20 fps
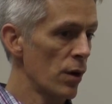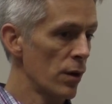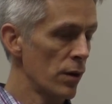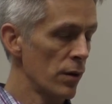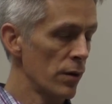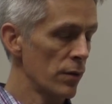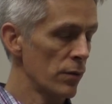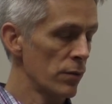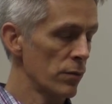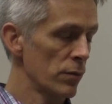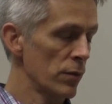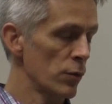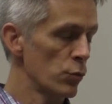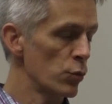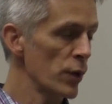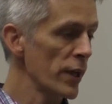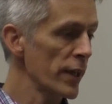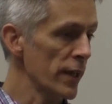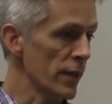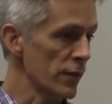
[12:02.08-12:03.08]
uh,
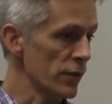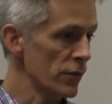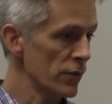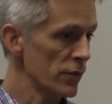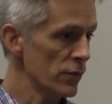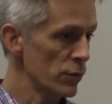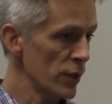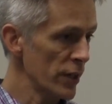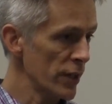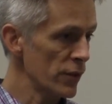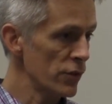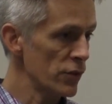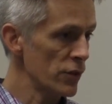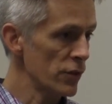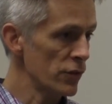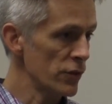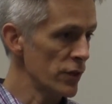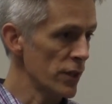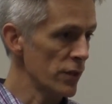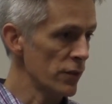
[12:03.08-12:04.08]
rickets,
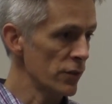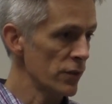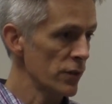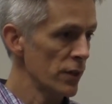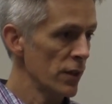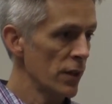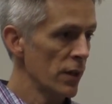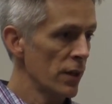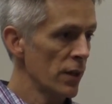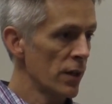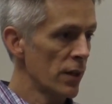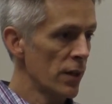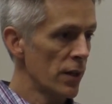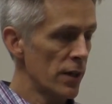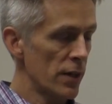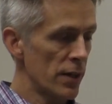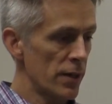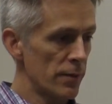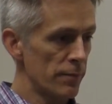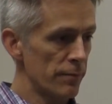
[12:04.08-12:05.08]
rickets disease,
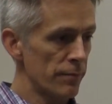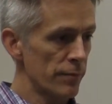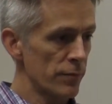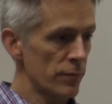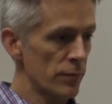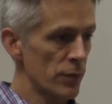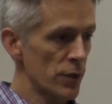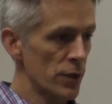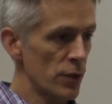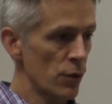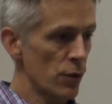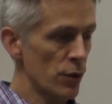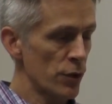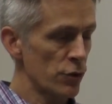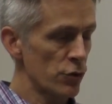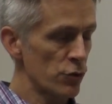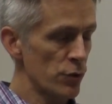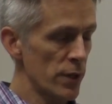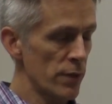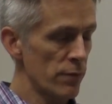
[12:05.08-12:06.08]
um, you know,
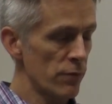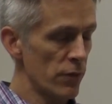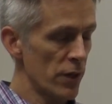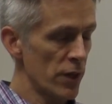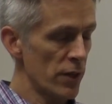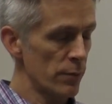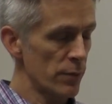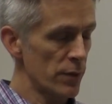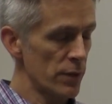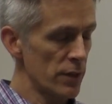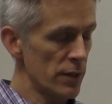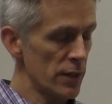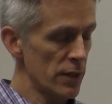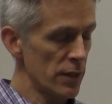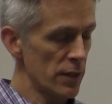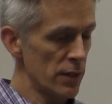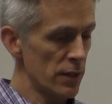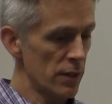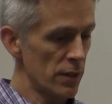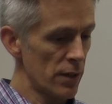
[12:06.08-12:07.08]
extreme
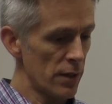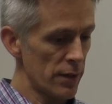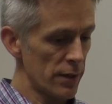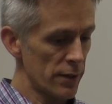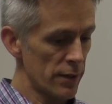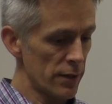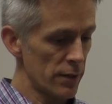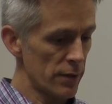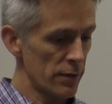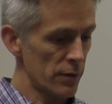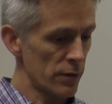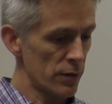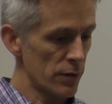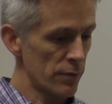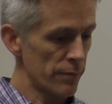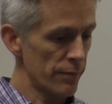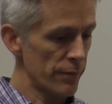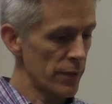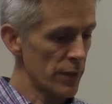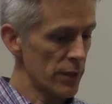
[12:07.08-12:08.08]
vitamin D uh,
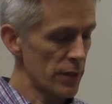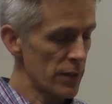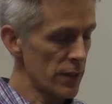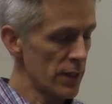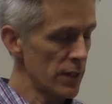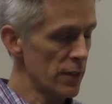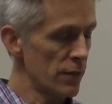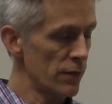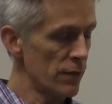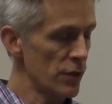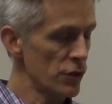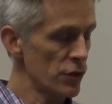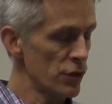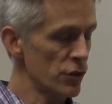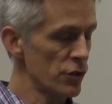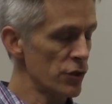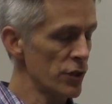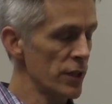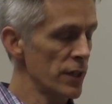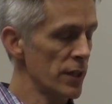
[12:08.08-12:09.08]
or D
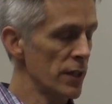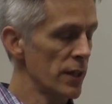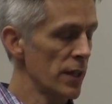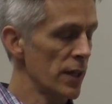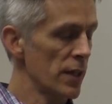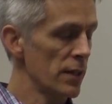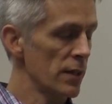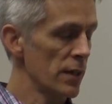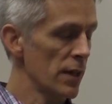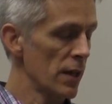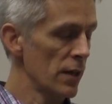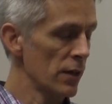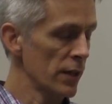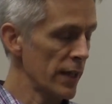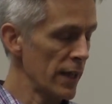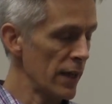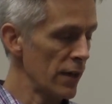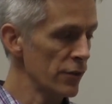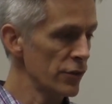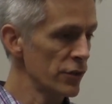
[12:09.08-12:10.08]
deficiency and, and
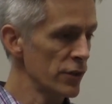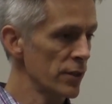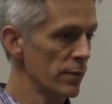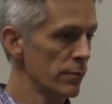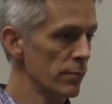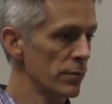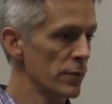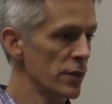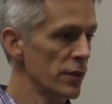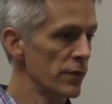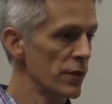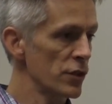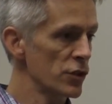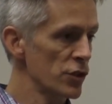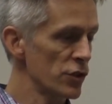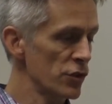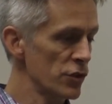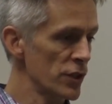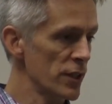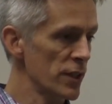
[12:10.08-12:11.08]
uh, calcium
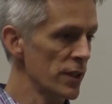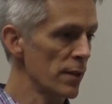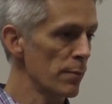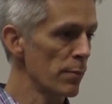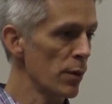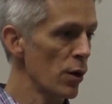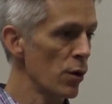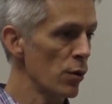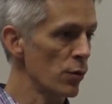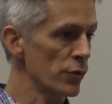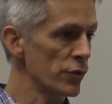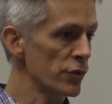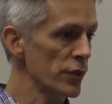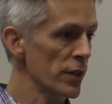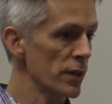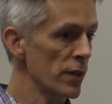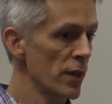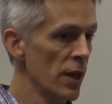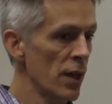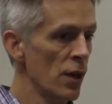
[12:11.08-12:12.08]
deficiency in the
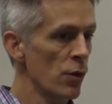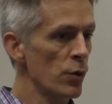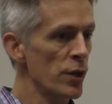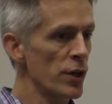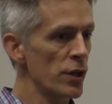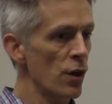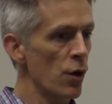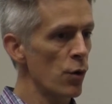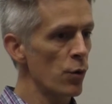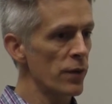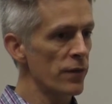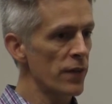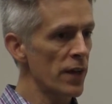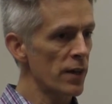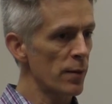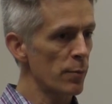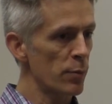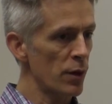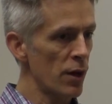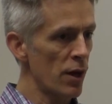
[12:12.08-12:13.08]
bones. And we know
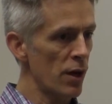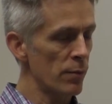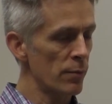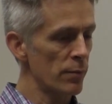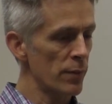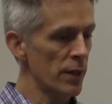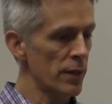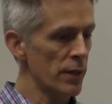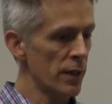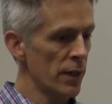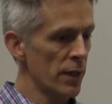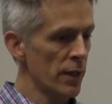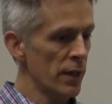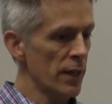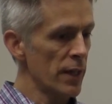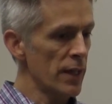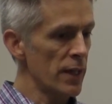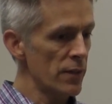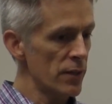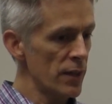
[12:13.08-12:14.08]
we've had a problem at,
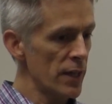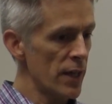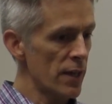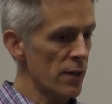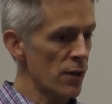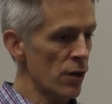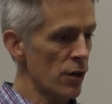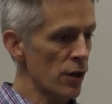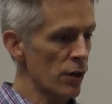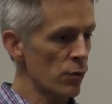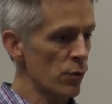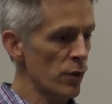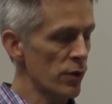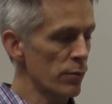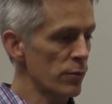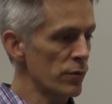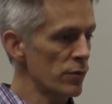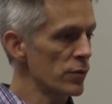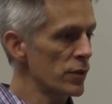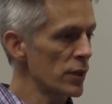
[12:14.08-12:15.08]
in the
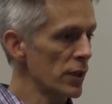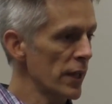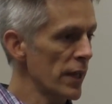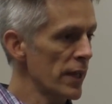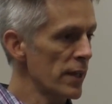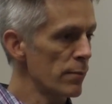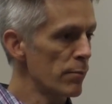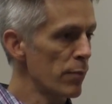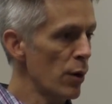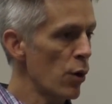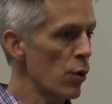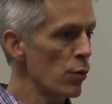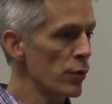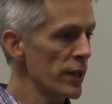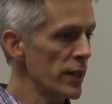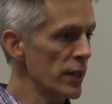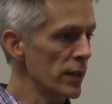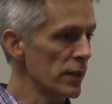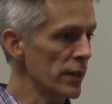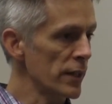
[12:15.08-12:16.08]
Antarctic with delayed
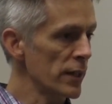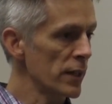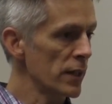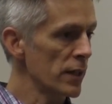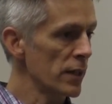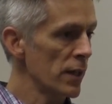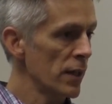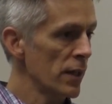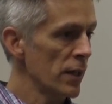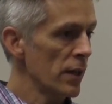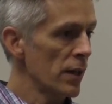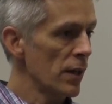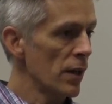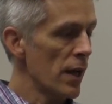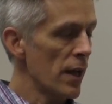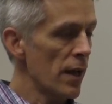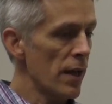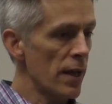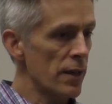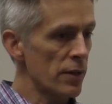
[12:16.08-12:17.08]
bone healing. And
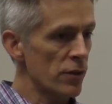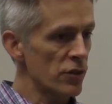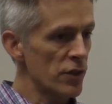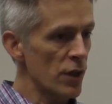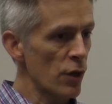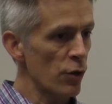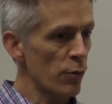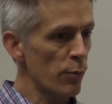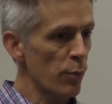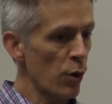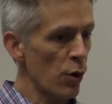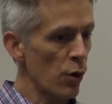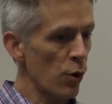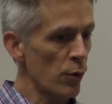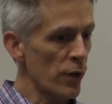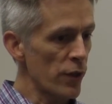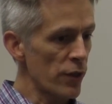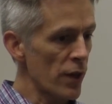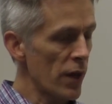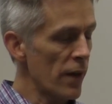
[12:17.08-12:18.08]
uh, at South
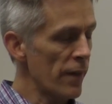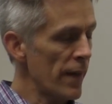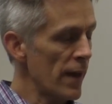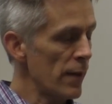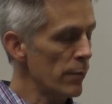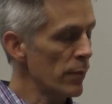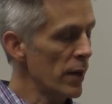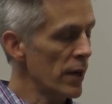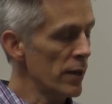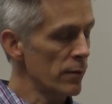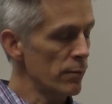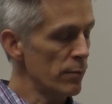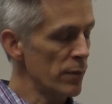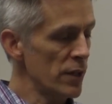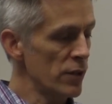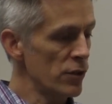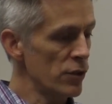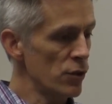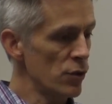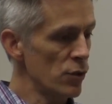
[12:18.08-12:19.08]
Pole, we thought that might
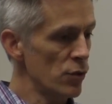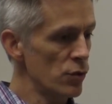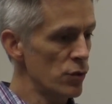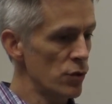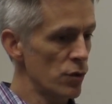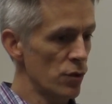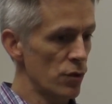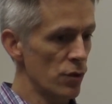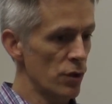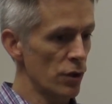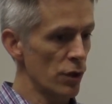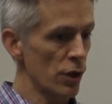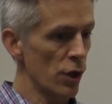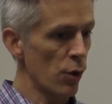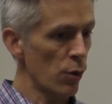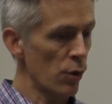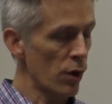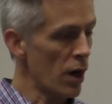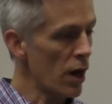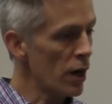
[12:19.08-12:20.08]
be due to
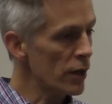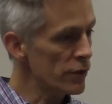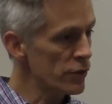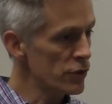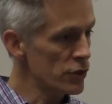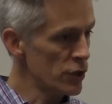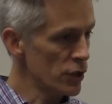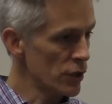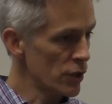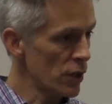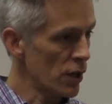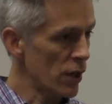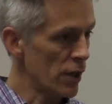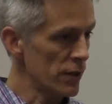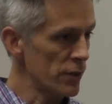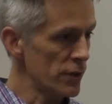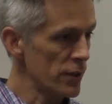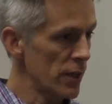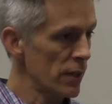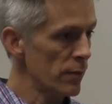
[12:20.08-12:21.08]
the lower oxygen
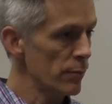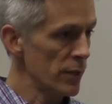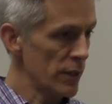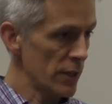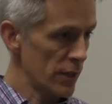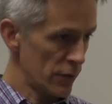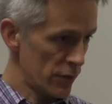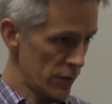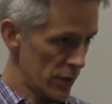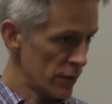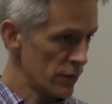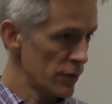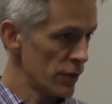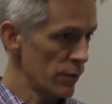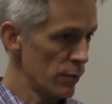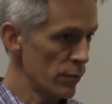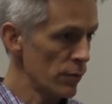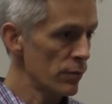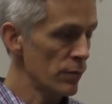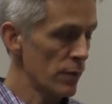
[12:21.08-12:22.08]
content because,
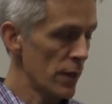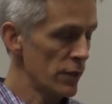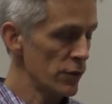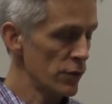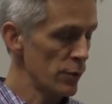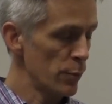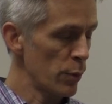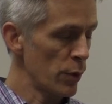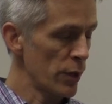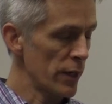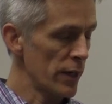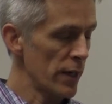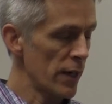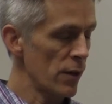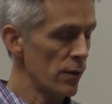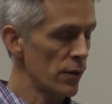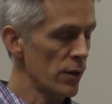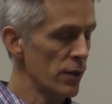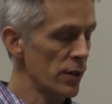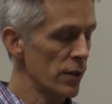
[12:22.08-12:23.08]
as you as you
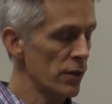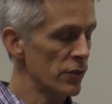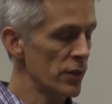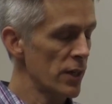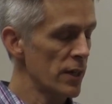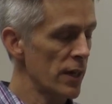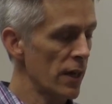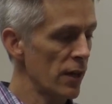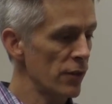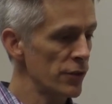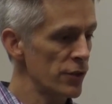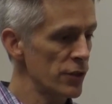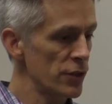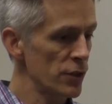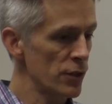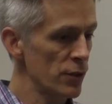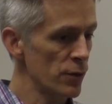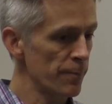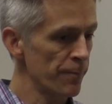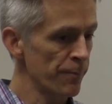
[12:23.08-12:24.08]
pointed out, it is at
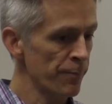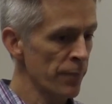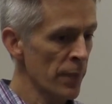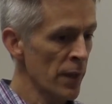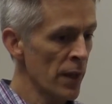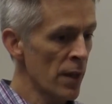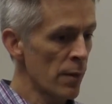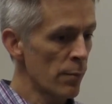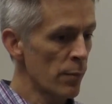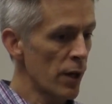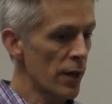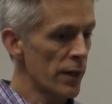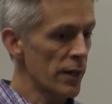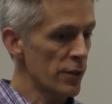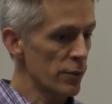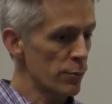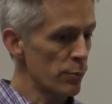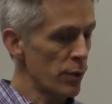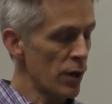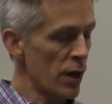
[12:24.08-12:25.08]
altitude.
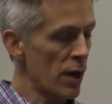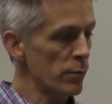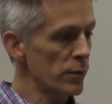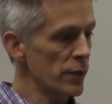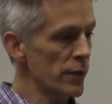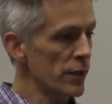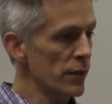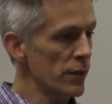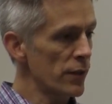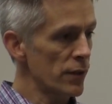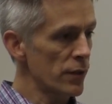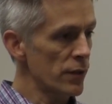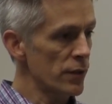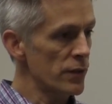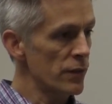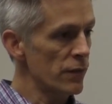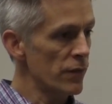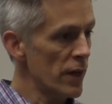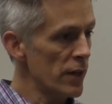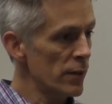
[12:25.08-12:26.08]
But it's probably
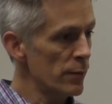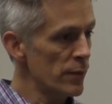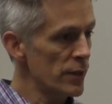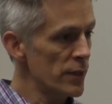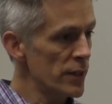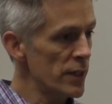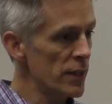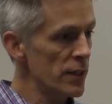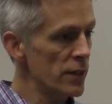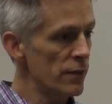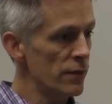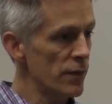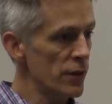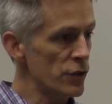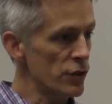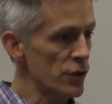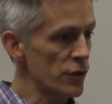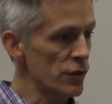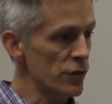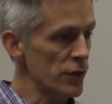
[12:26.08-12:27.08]
the vitamin D
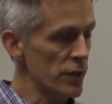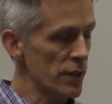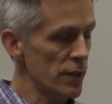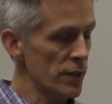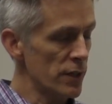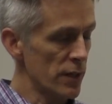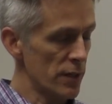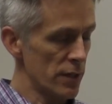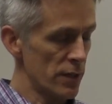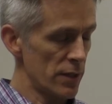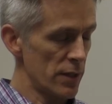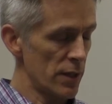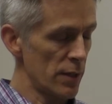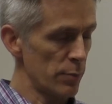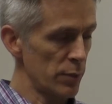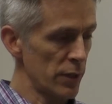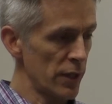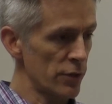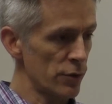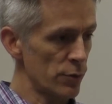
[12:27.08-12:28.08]
deficiency that,
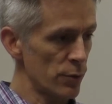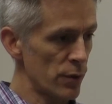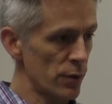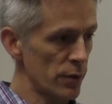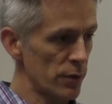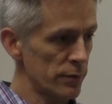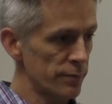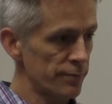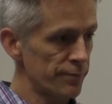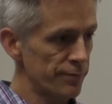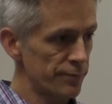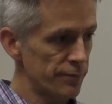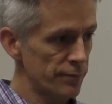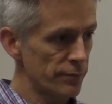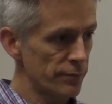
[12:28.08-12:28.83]
that plays a role.